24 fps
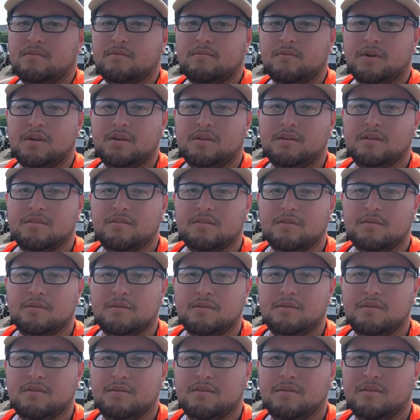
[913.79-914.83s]
Right? That's a
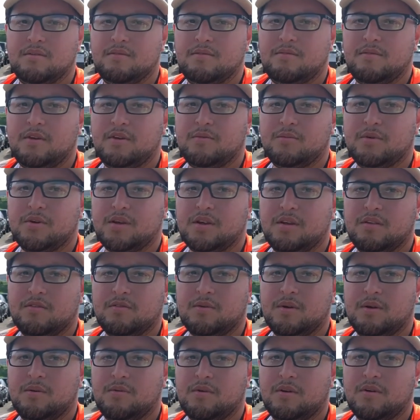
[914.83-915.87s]
Facebook and
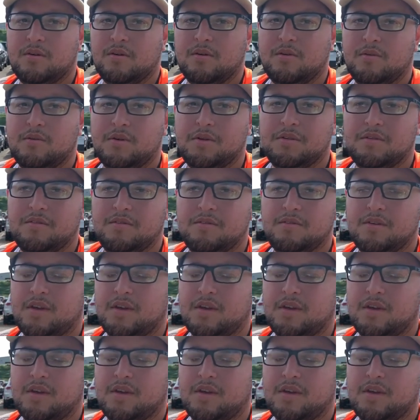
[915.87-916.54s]
Instagram are our only ones.